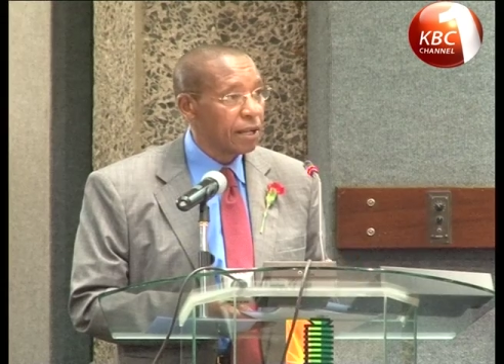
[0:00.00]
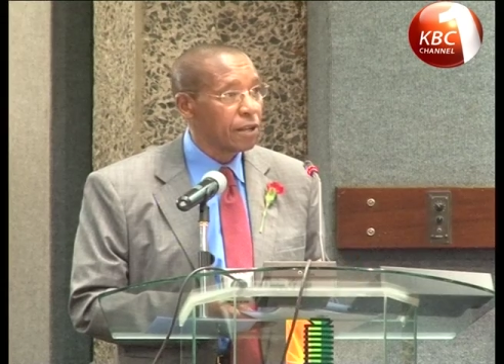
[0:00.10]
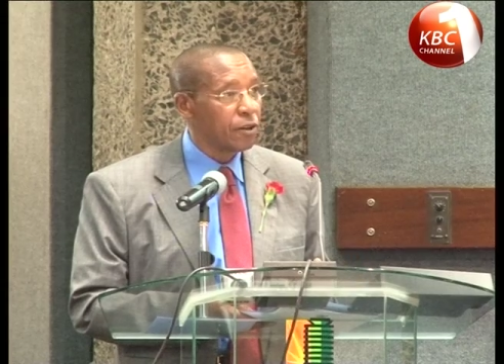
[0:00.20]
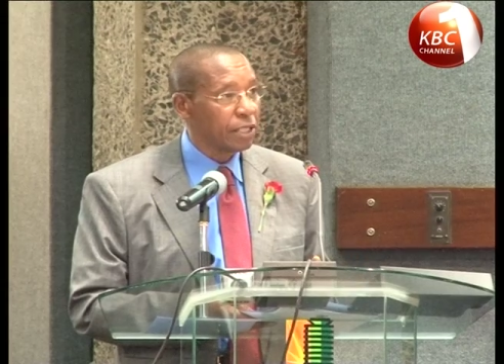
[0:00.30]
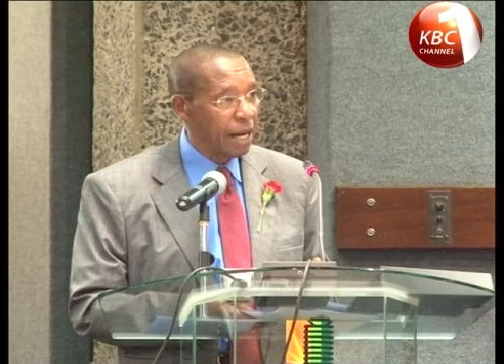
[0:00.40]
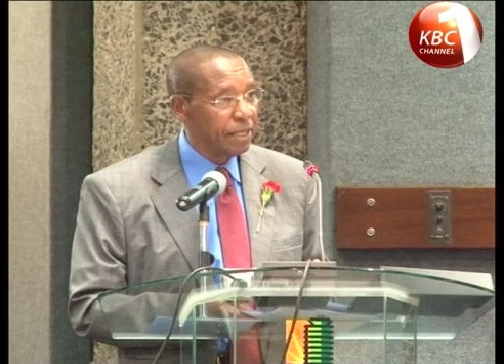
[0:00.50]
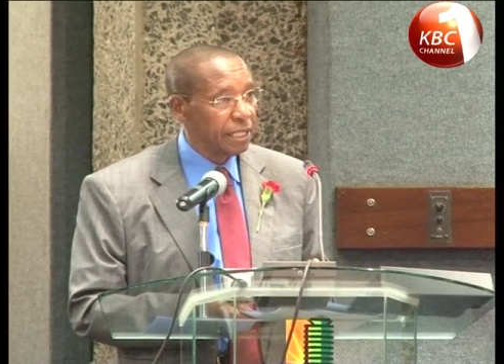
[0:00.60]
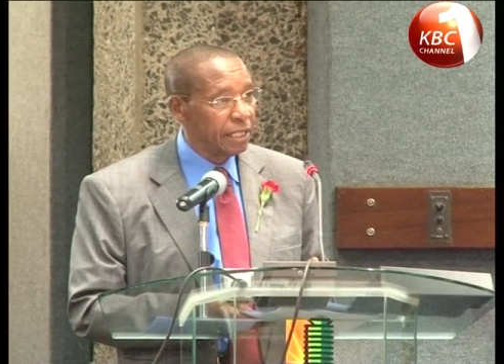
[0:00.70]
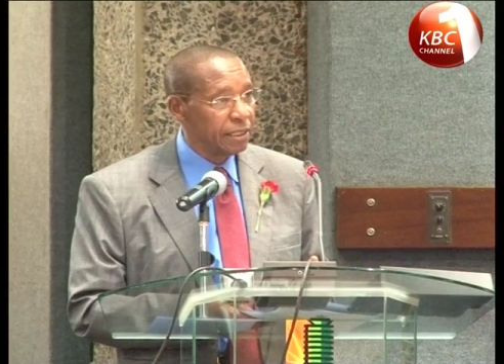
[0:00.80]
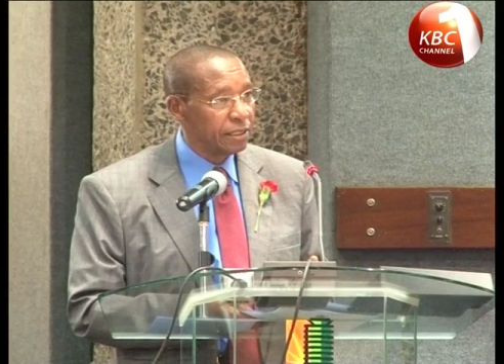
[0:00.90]

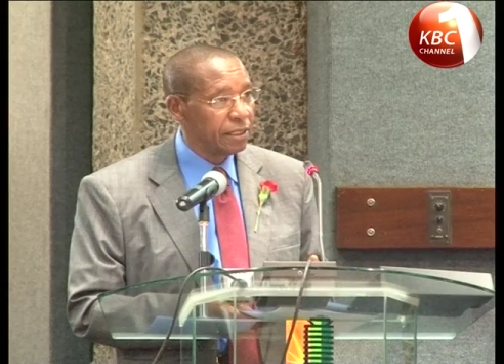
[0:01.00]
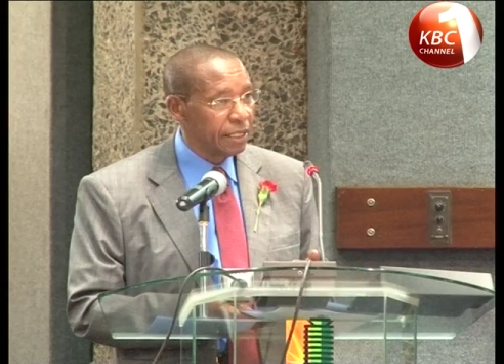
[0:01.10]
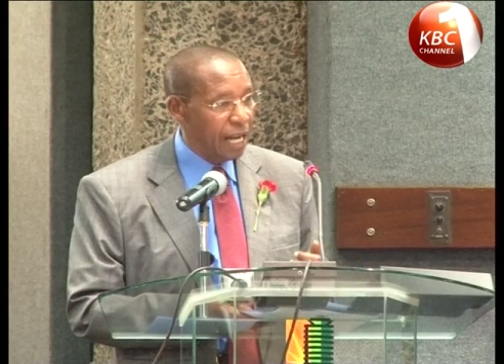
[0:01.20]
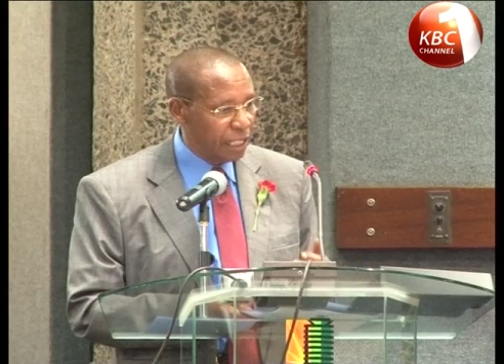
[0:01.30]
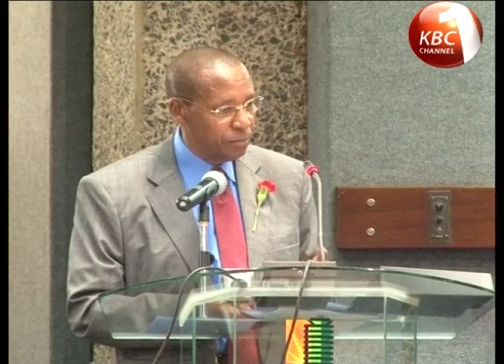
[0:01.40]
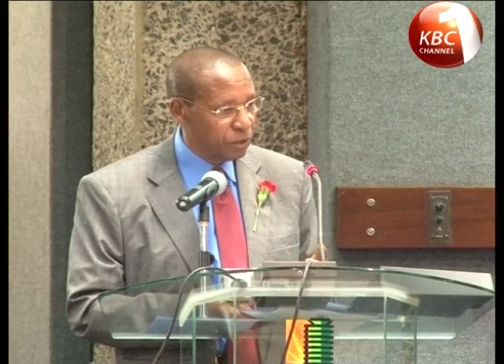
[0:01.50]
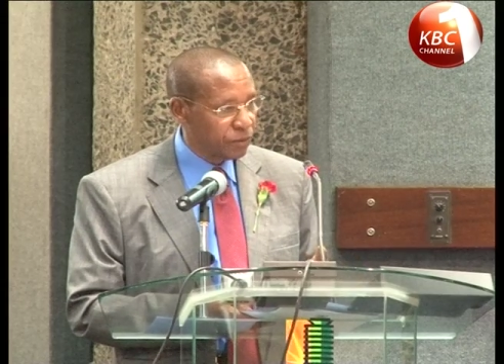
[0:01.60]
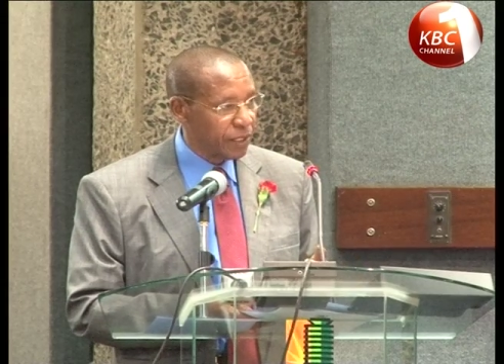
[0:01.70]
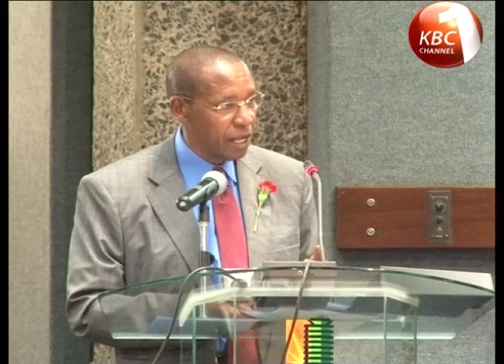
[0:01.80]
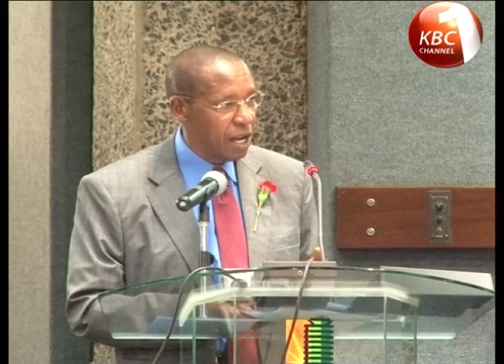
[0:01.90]
contaminate the
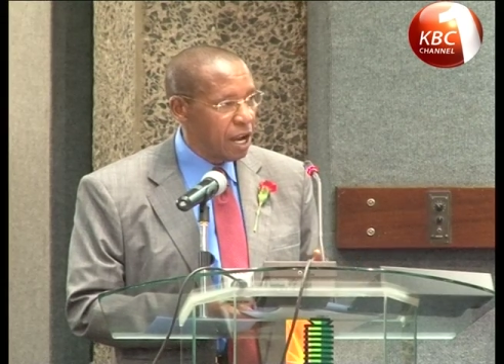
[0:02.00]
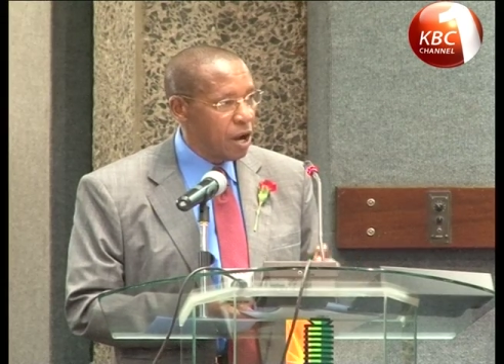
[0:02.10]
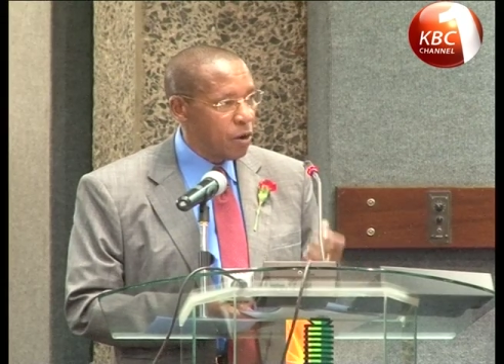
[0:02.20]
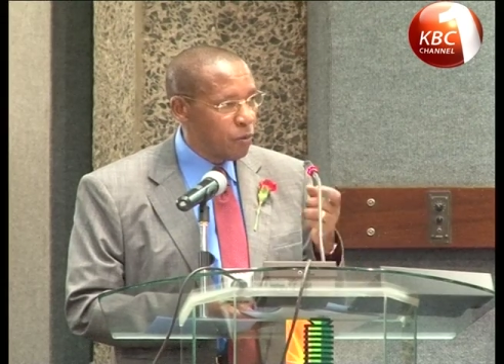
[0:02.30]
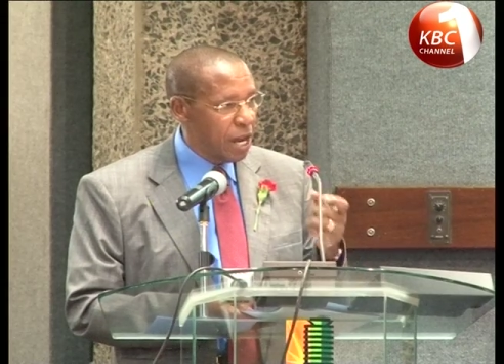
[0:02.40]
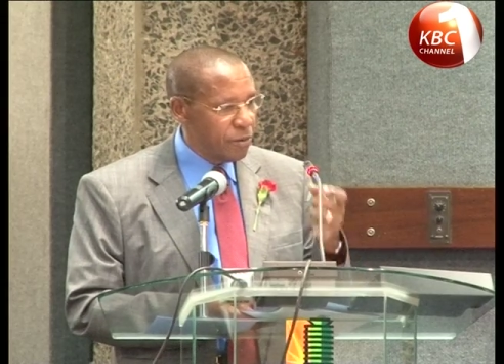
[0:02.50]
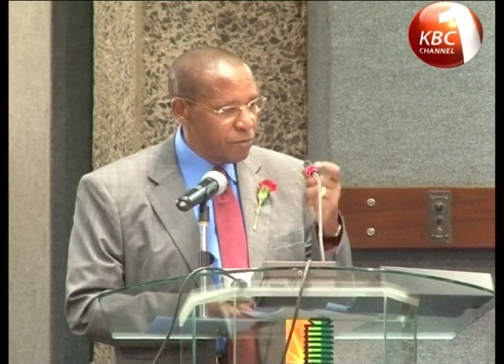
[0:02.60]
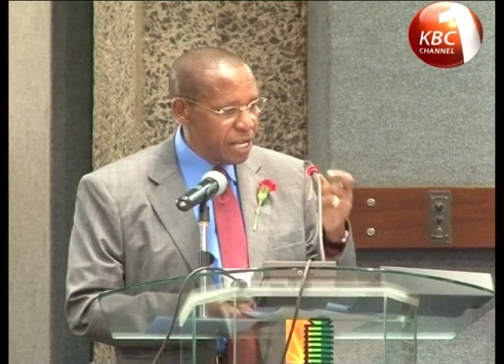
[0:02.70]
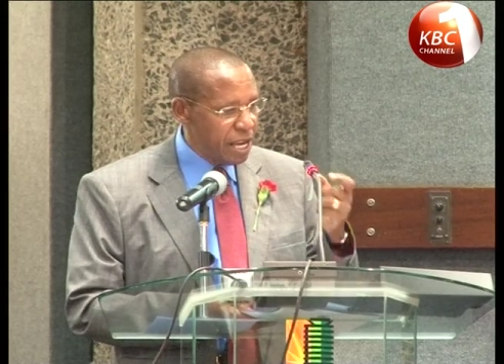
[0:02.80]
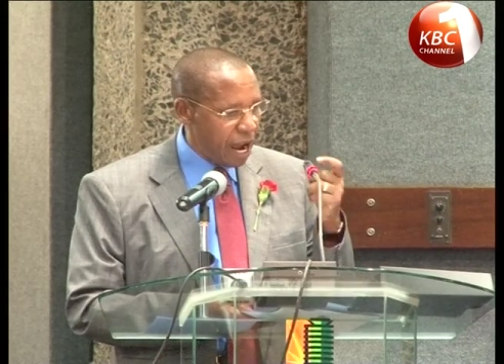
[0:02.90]
atmosphere when
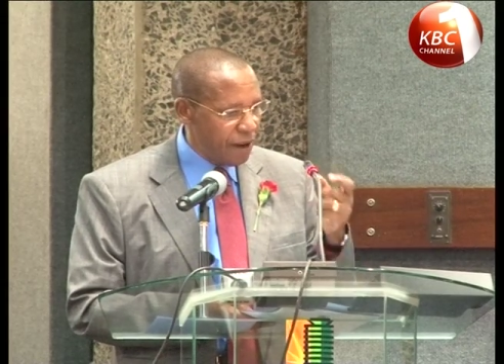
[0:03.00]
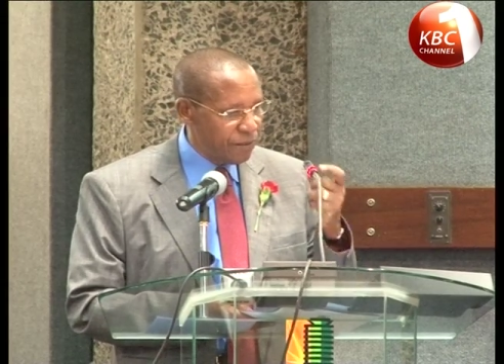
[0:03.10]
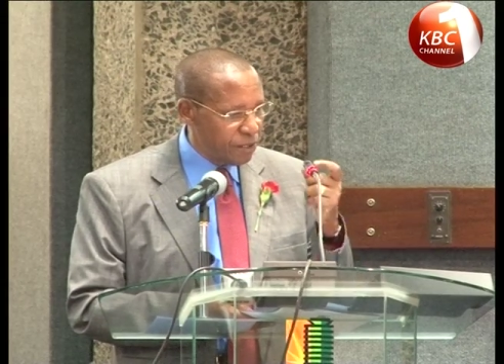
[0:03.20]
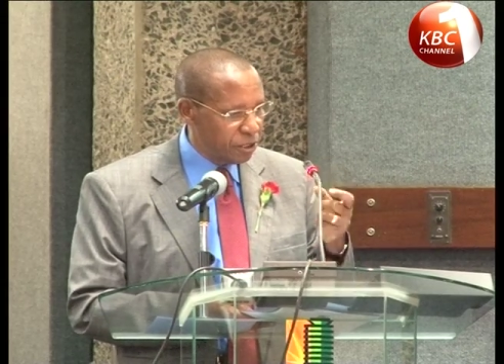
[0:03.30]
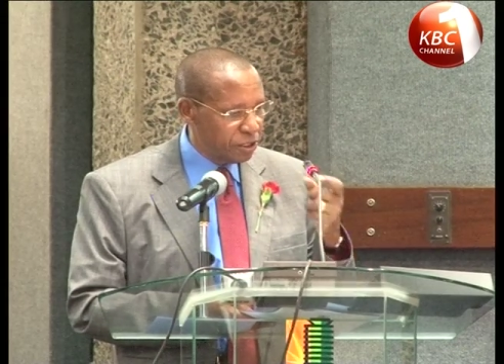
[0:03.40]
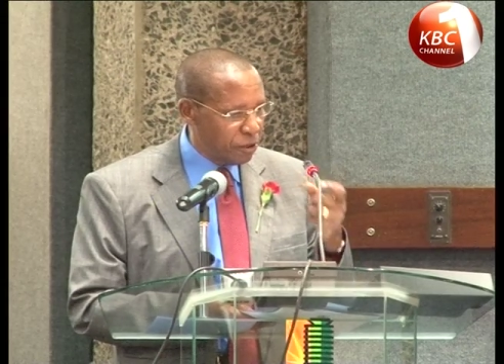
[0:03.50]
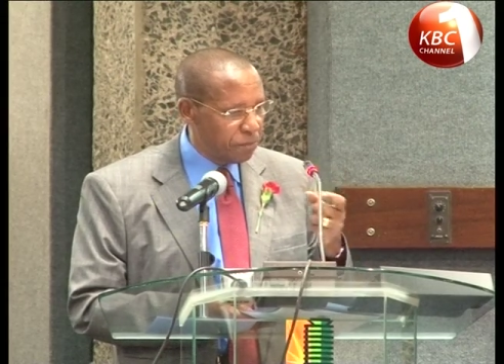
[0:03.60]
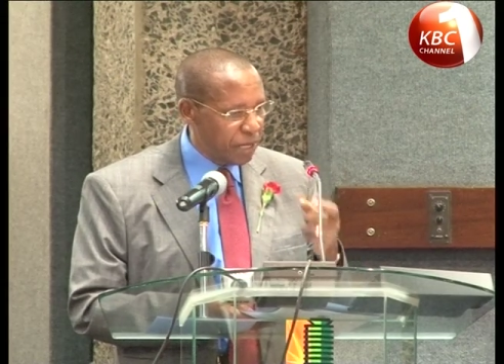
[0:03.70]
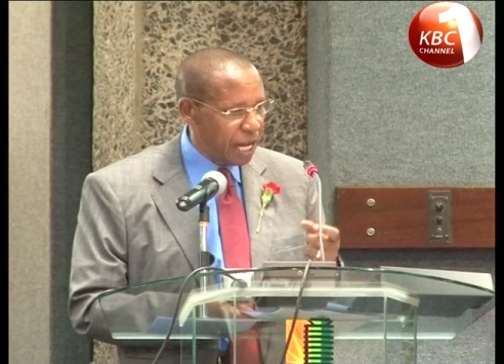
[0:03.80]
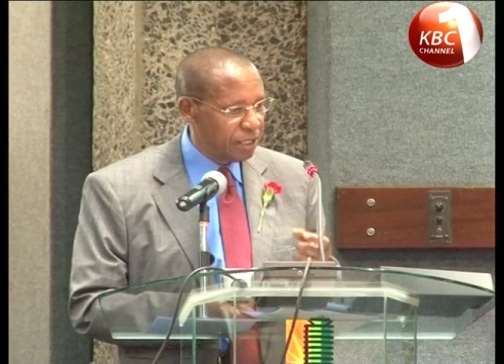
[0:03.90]
we have not
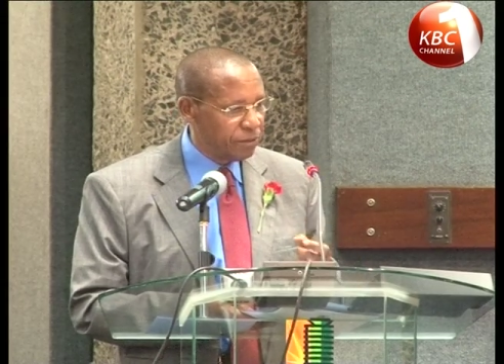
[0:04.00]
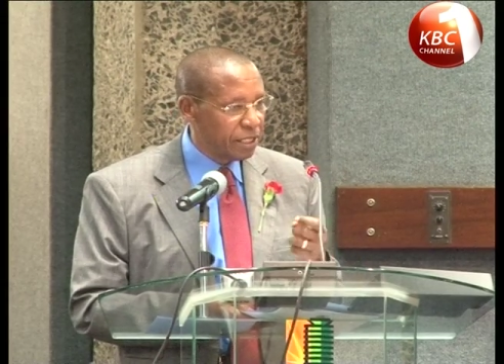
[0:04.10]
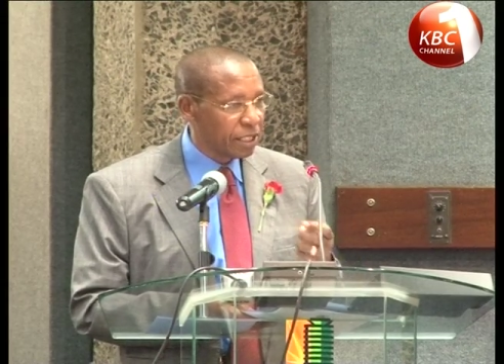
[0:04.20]
complied with the